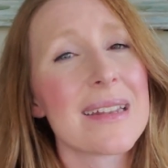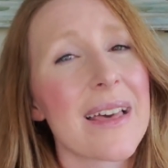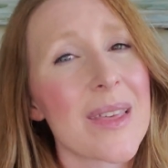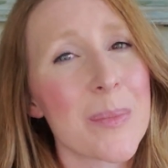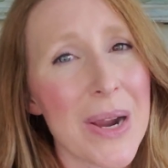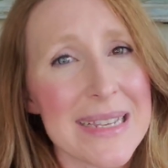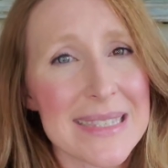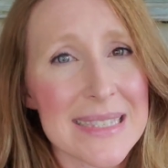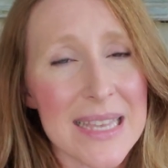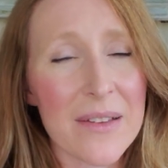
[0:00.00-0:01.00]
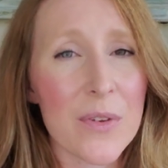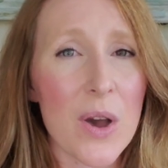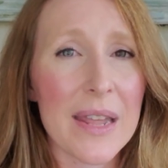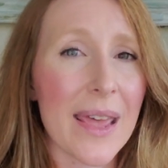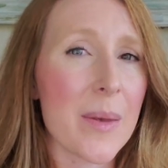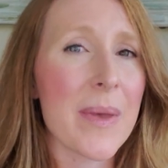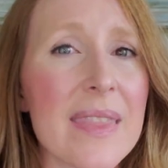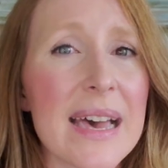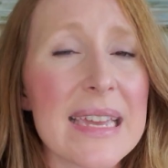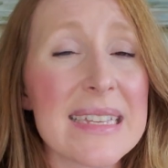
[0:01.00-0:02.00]
that prices have gone up.
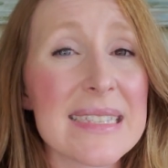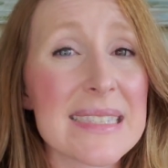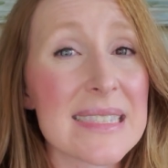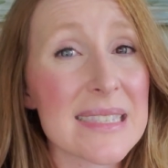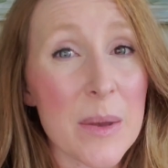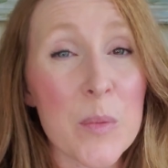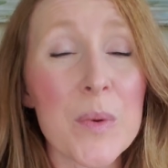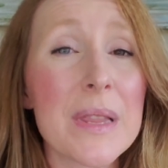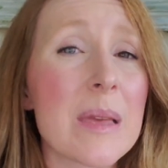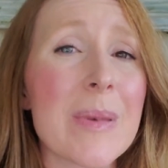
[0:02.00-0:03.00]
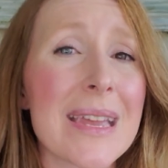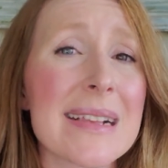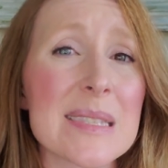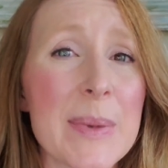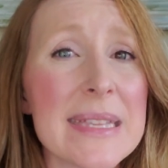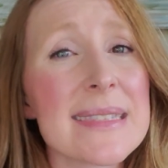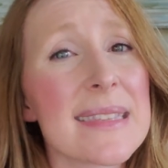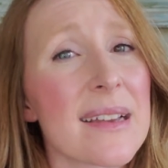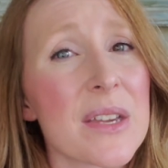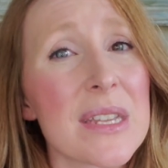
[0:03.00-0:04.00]
That is a really big expense
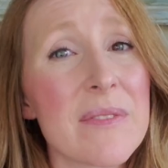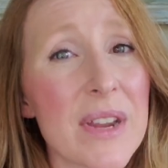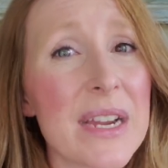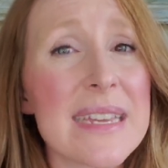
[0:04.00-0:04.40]
that could very